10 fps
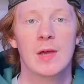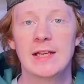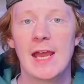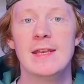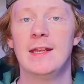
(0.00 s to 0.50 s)

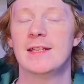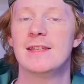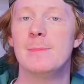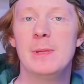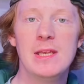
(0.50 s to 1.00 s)
Again, he gets
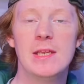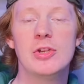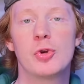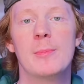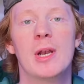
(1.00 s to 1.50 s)
the PE
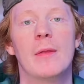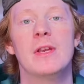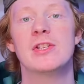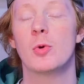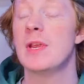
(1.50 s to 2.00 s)
treatment on
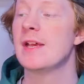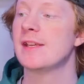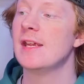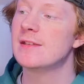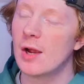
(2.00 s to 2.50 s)
these, so he has
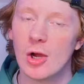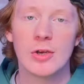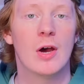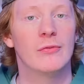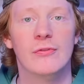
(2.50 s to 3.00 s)
a
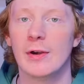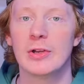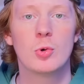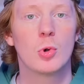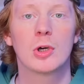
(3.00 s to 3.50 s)
ton of very cool